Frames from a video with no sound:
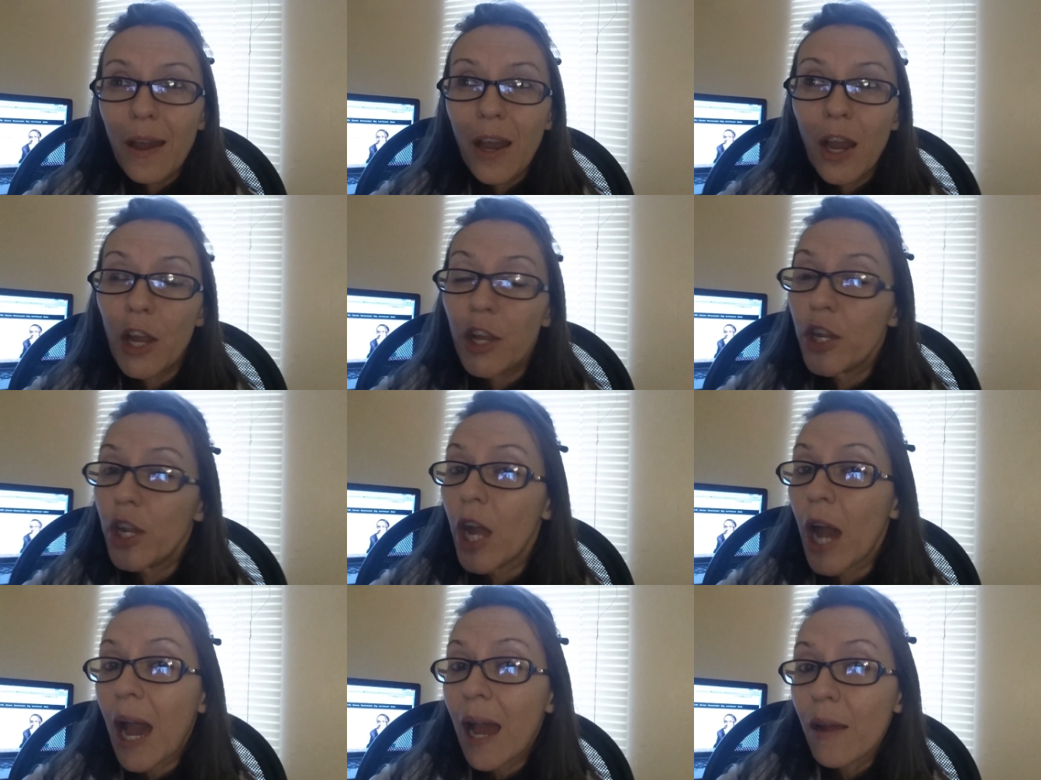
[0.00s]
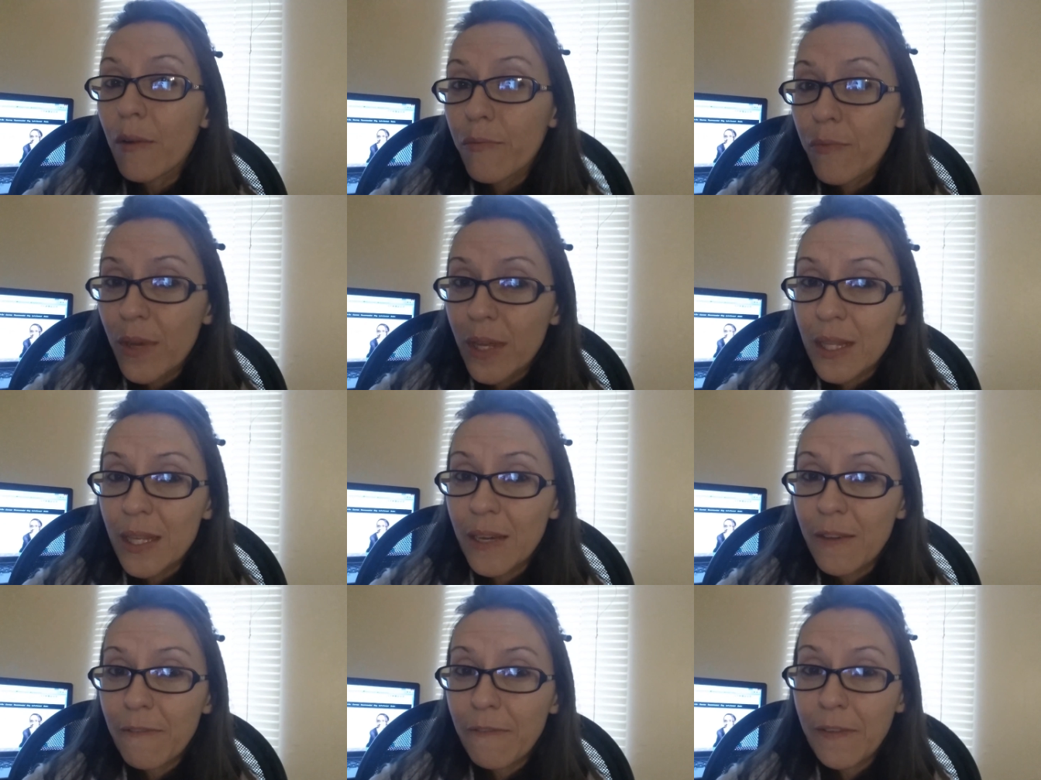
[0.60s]
are not
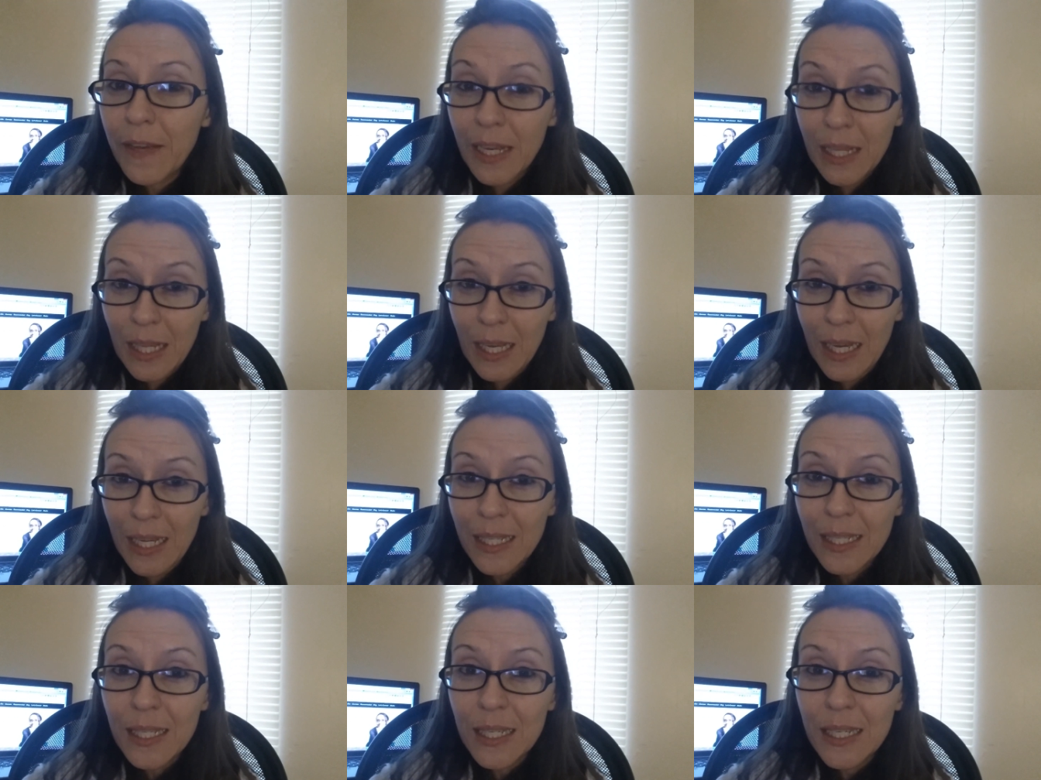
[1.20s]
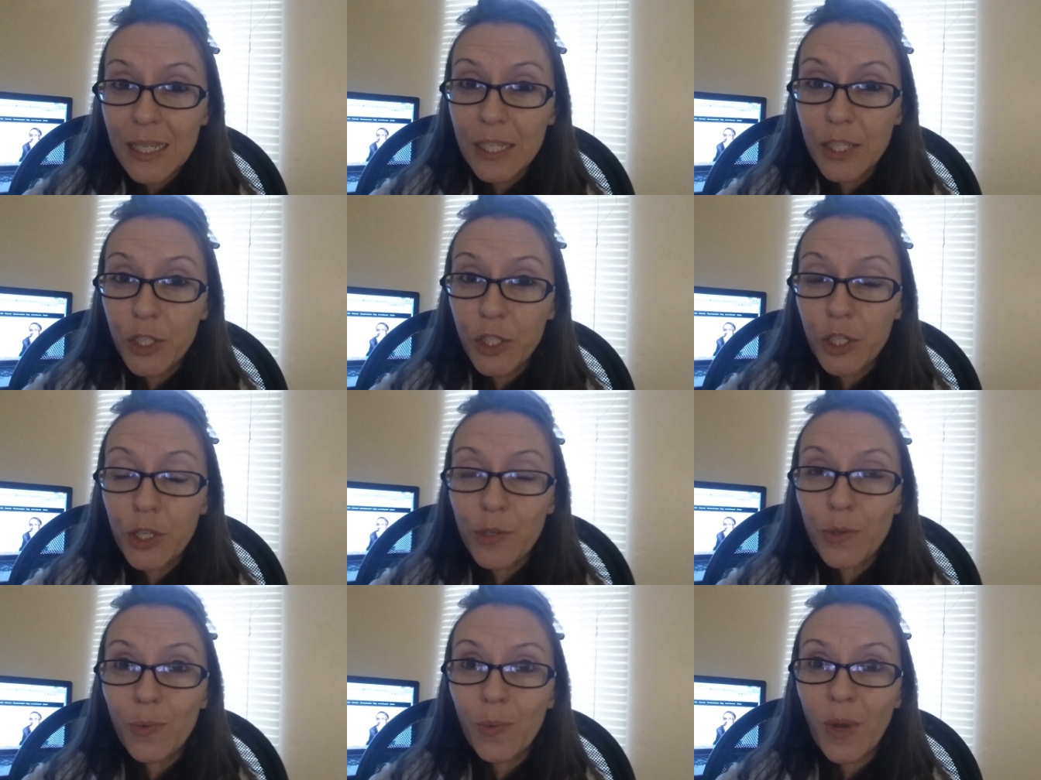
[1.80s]
really feeling
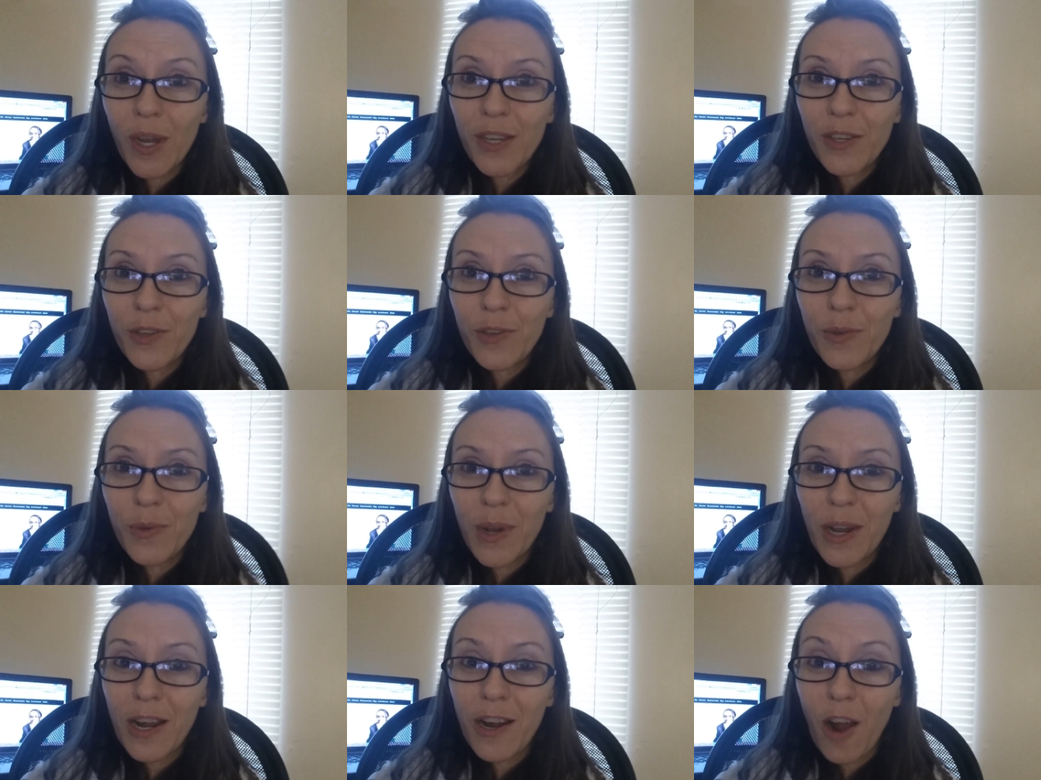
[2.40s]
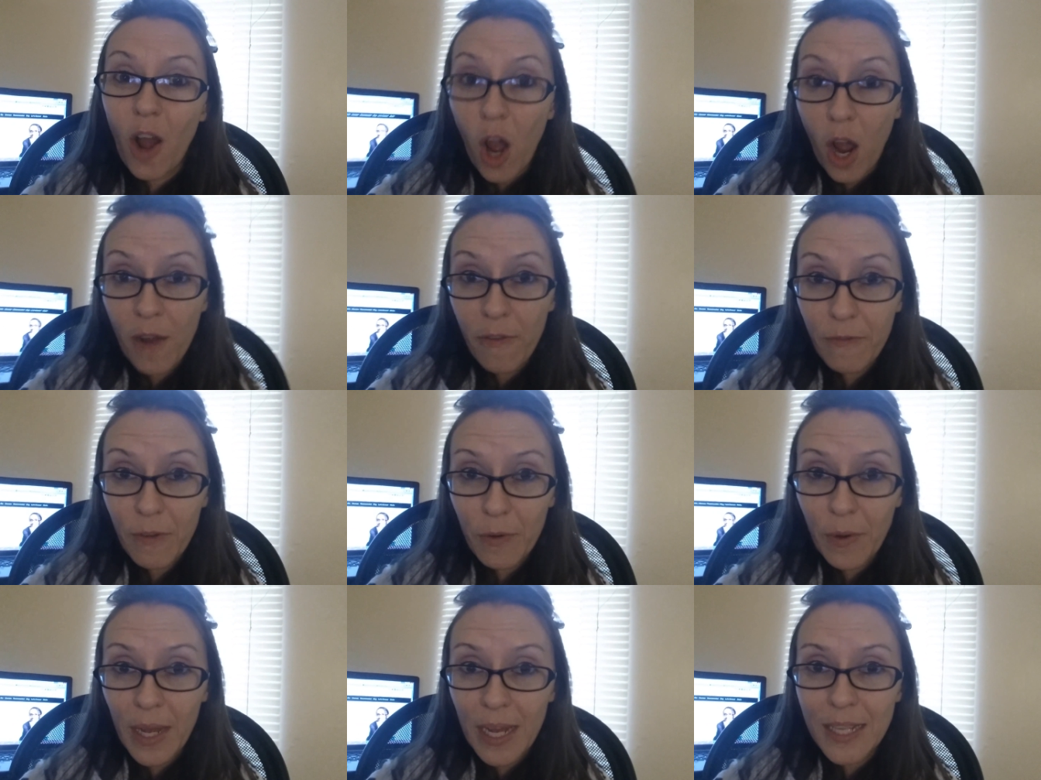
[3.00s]
into what you are
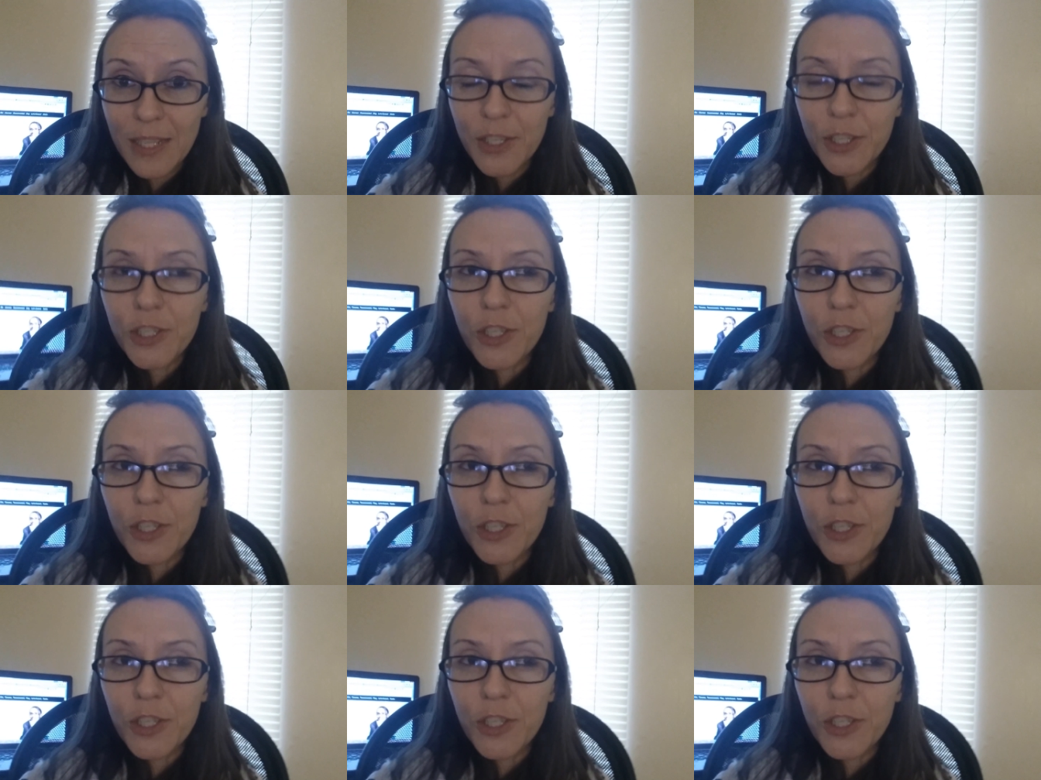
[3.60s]
offering.